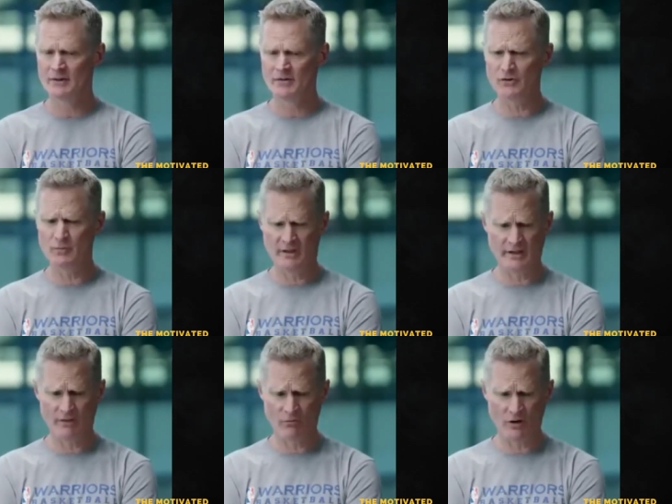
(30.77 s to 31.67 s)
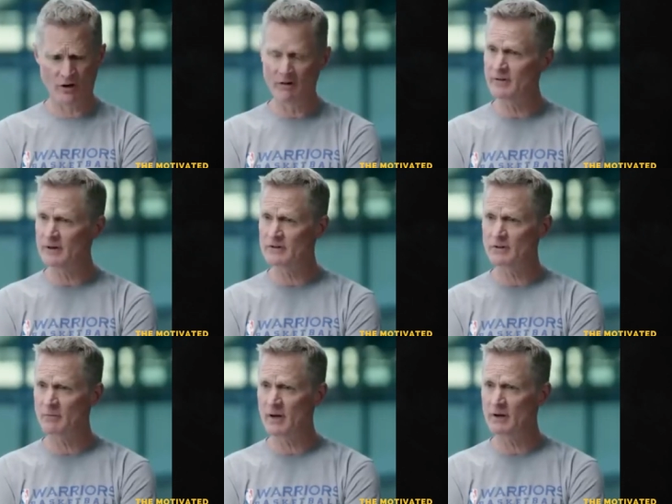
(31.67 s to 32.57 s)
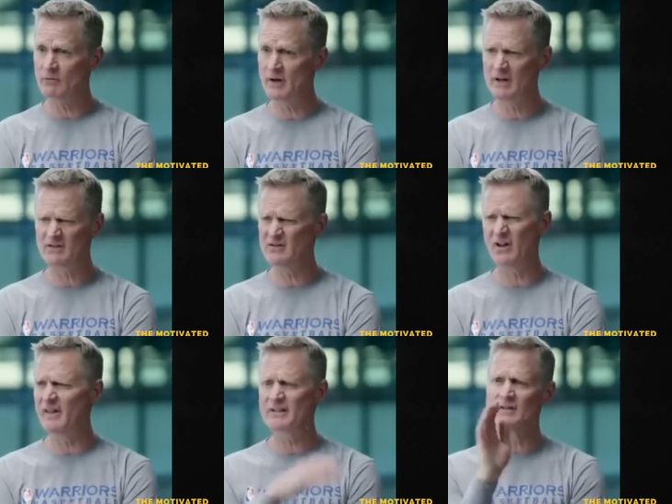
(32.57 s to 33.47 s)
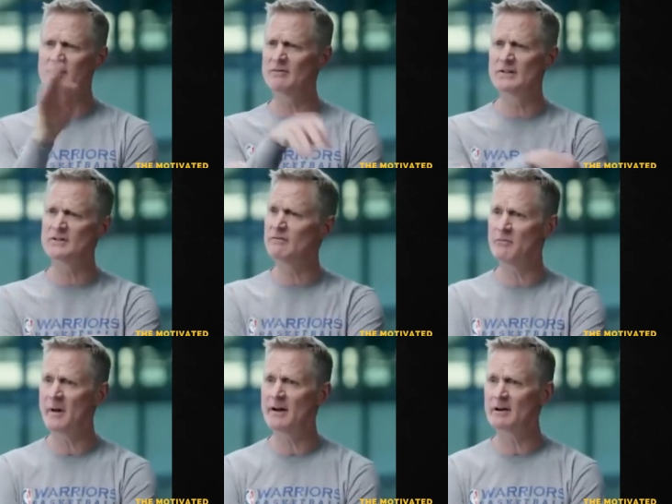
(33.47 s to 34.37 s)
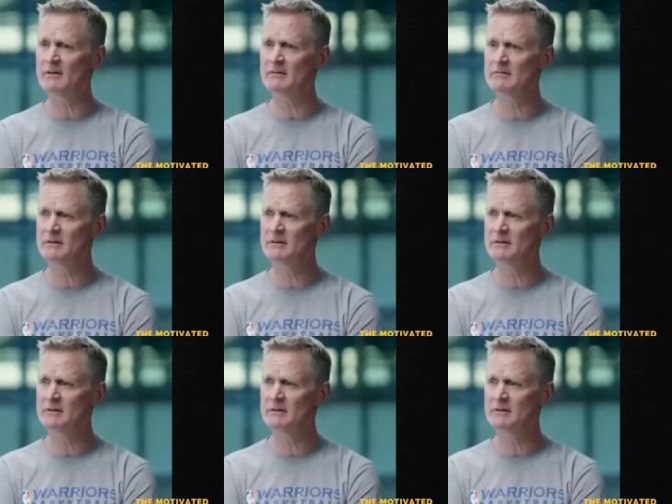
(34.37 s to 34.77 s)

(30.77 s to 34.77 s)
I said, "You mean like what offense am I going to run?" He goes, "No, that stuff doesn't even matter.